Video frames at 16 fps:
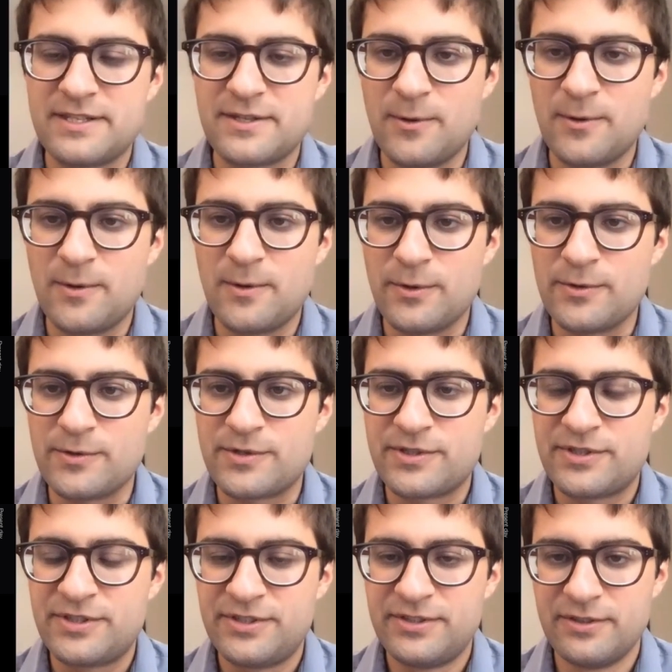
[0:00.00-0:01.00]
And so
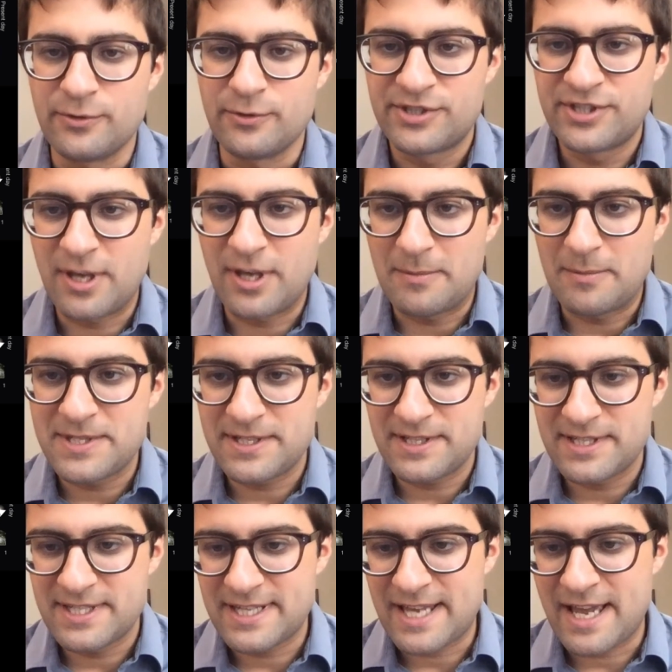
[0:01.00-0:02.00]
those
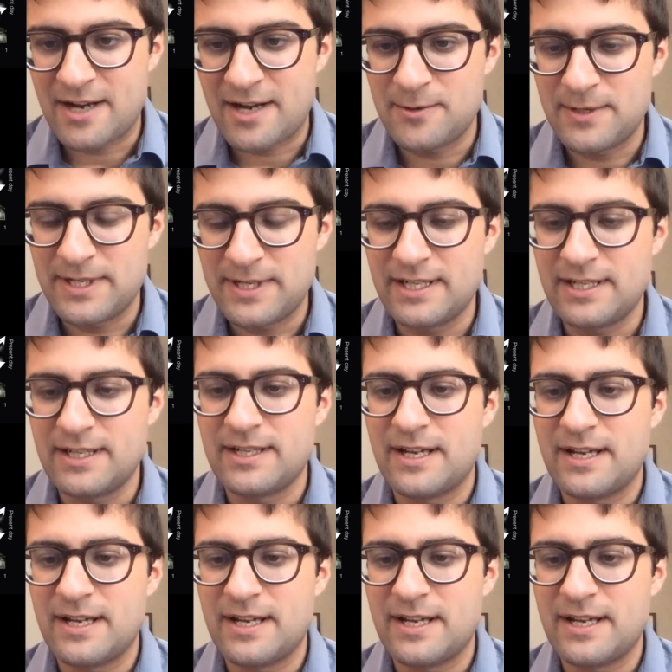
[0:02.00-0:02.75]
Thomson scattering